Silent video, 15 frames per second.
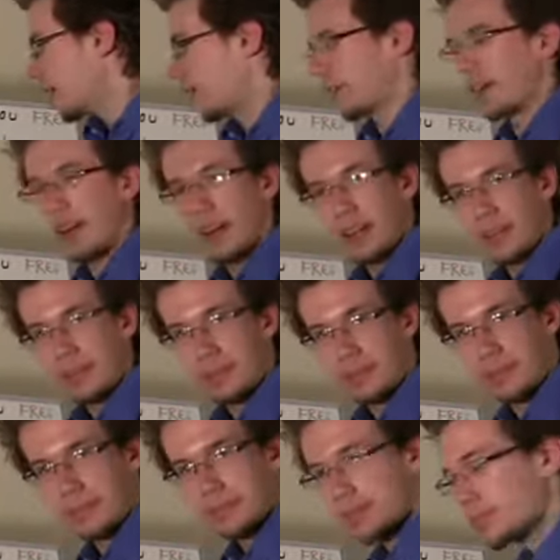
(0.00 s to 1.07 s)
Okay?
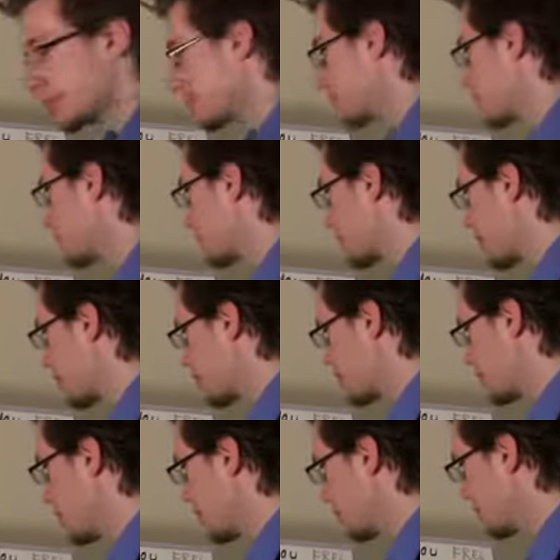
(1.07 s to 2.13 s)

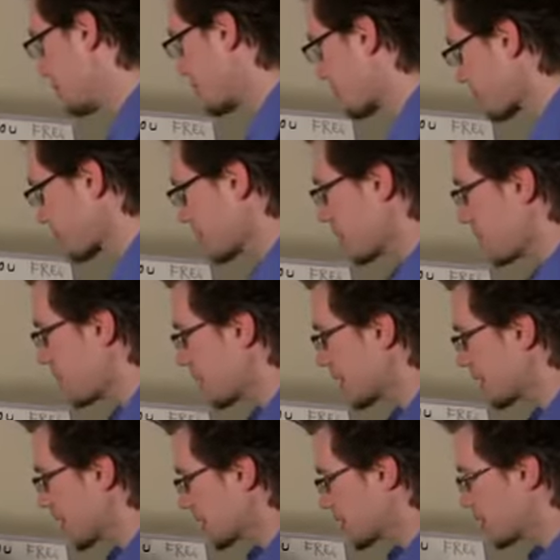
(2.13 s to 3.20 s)
So,
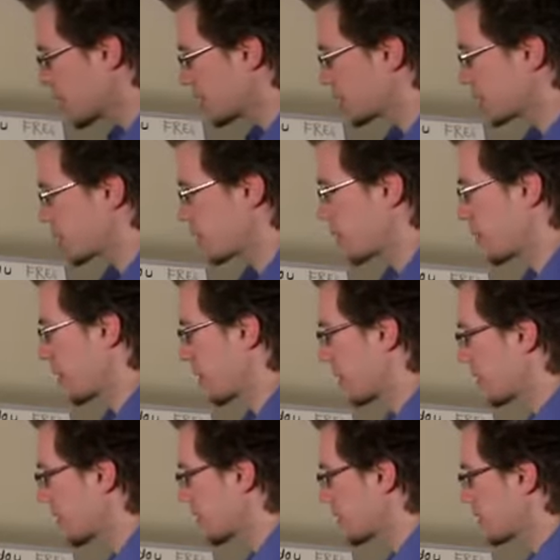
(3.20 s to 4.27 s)
that's how this sort of
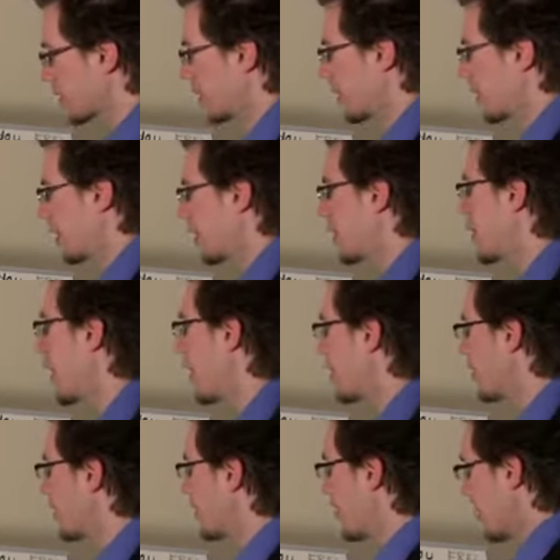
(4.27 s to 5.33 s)
works.
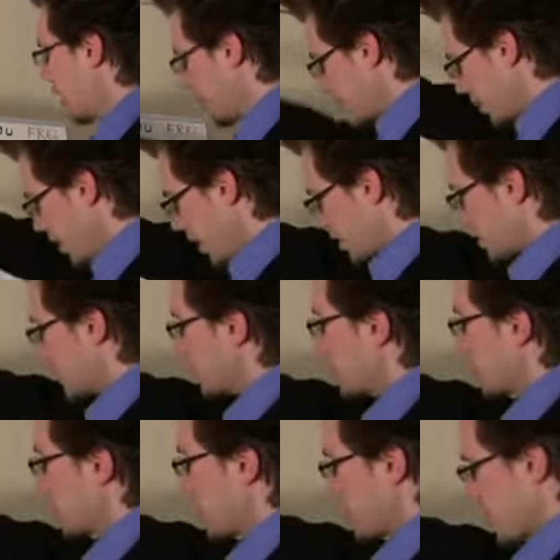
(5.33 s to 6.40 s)
Now, if you actually
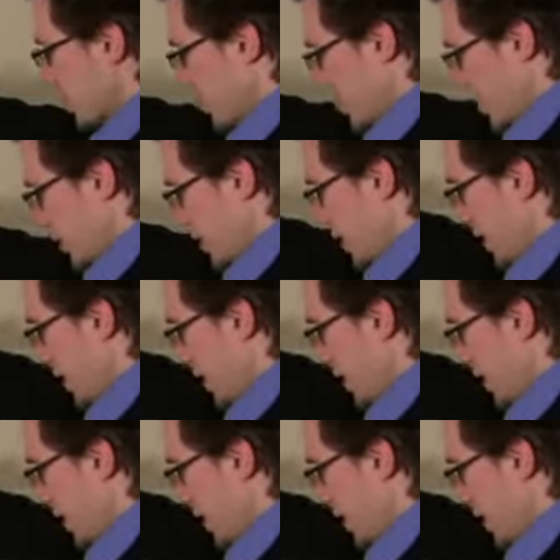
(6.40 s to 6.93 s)
took this whole